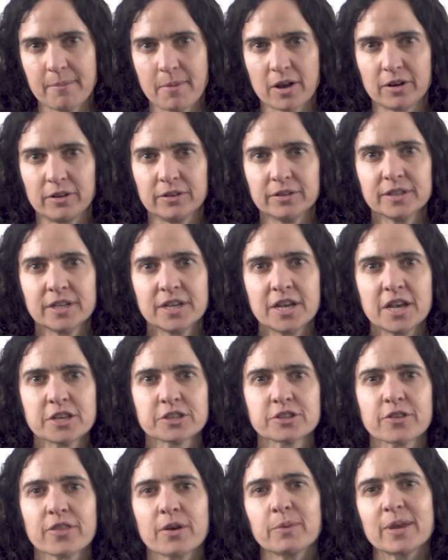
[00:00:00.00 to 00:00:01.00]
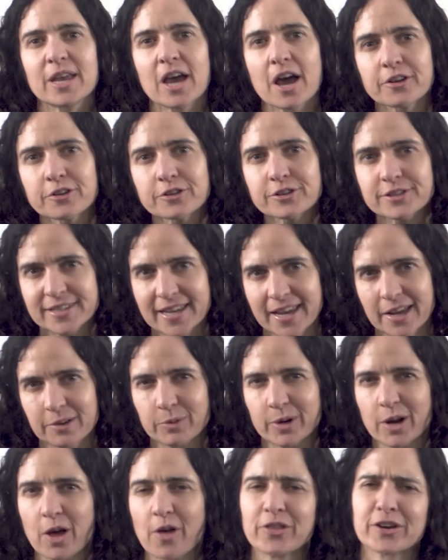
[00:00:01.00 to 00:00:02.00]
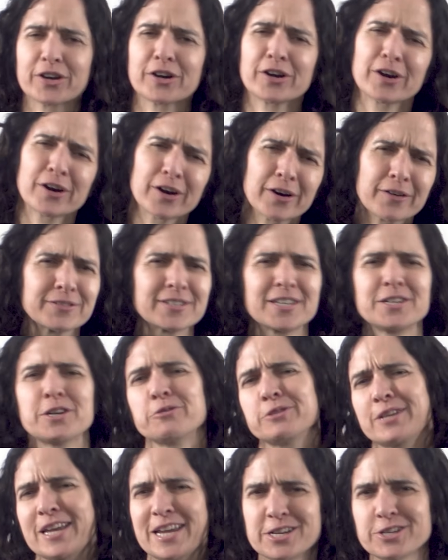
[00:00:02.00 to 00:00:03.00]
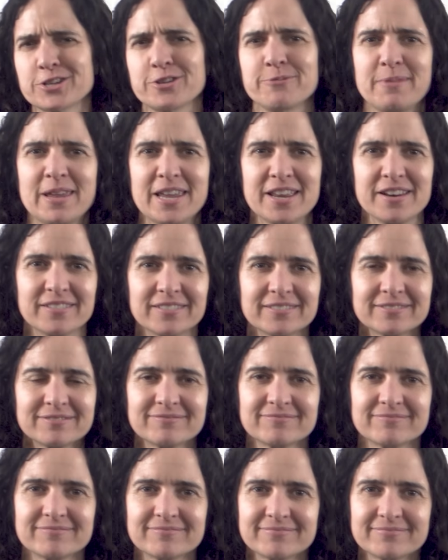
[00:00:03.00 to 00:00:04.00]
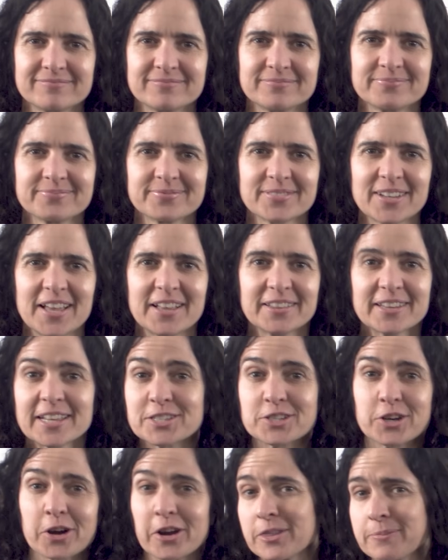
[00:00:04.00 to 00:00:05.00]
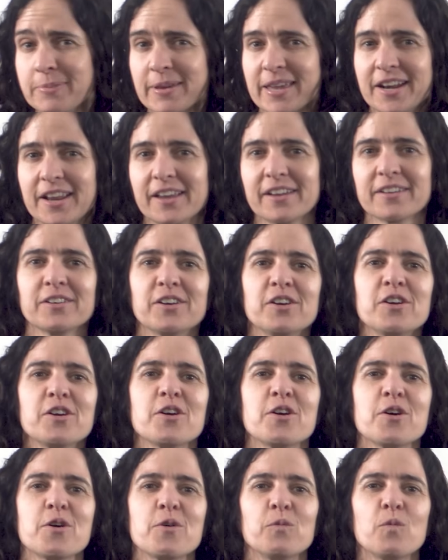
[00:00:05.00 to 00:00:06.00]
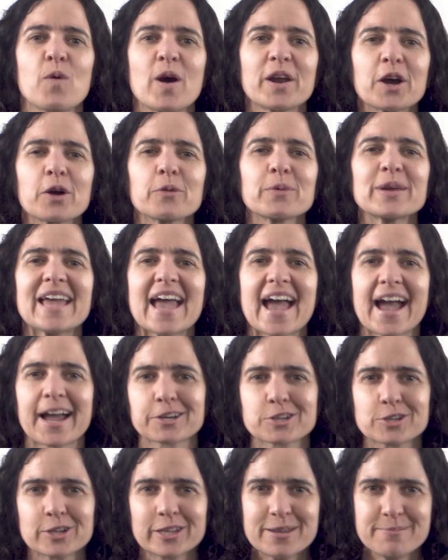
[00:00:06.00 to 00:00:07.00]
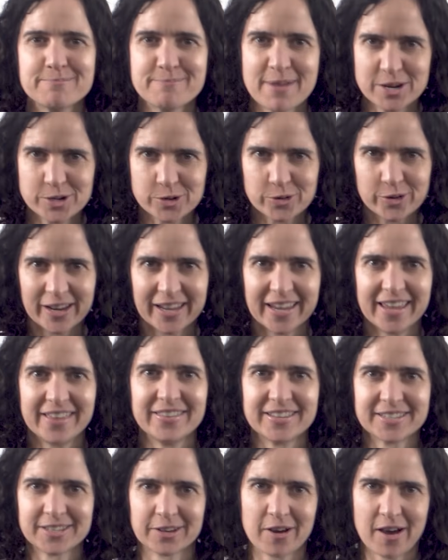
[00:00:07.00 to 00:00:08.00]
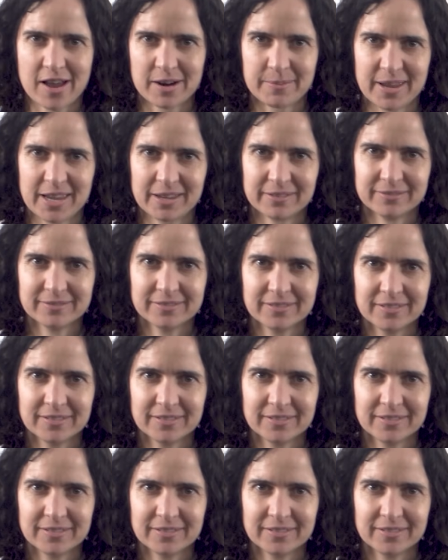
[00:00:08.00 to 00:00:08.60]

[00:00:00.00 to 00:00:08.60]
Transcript: model so that we understand what all the curves and notation mean. Let's start at the beginning. What are we actually measuring in this economy?